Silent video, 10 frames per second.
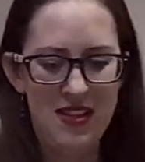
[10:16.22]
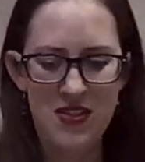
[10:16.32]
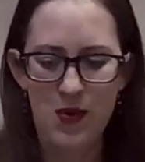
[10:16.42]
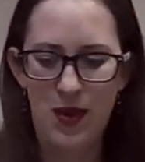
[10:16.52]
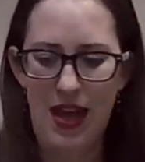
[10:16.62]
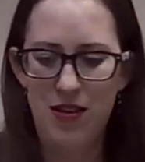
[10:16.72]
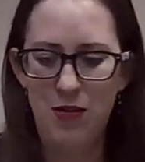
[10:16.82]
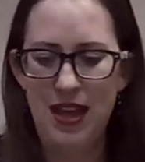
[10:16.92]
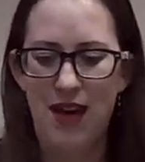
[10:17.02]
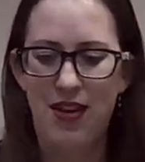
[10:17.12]
So now that
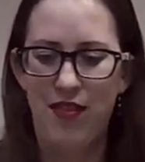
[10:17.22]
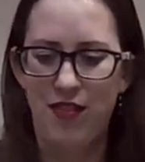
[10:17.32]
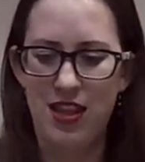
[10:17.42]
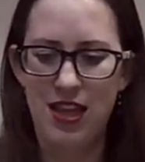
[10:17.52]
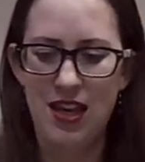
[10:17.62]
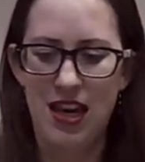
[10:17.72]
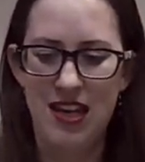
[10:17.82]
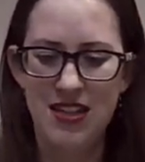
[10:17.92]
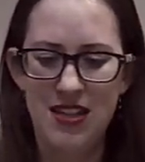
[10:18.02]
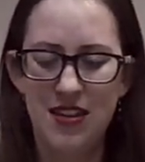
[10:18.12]
we have everything
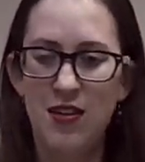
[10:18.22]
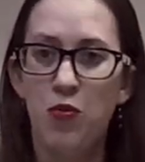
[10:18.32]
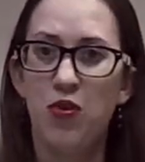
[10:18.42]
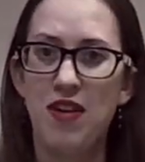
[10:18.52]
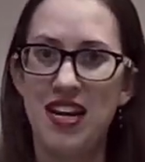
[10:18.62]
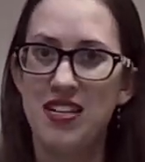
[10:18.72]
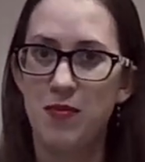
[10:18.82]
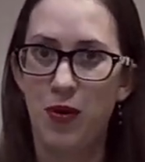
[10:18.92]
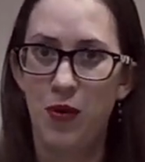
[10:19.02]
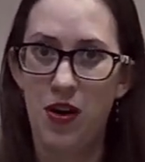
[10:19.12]
cut, we're ready to
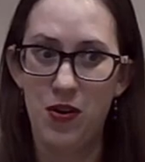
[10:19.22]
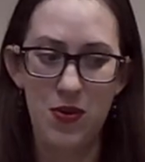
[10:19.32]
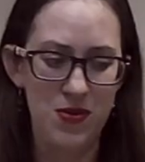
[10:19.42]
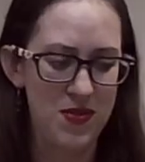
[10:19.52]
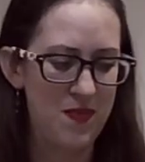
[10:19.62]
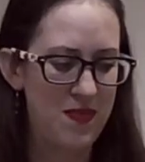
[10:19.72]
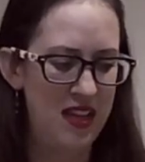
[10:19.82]
poke our holes.